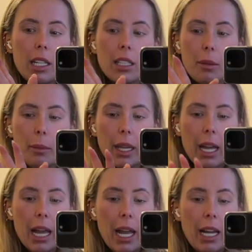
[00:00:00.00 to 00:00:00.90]
like my
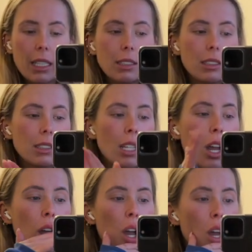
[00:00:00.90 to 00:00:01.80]
hands.
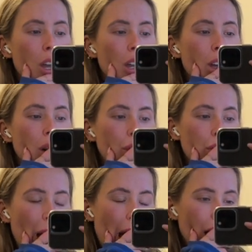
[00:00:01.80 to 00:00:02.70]

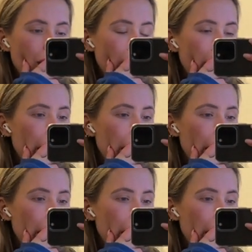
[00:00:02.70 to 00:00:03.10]
Wow.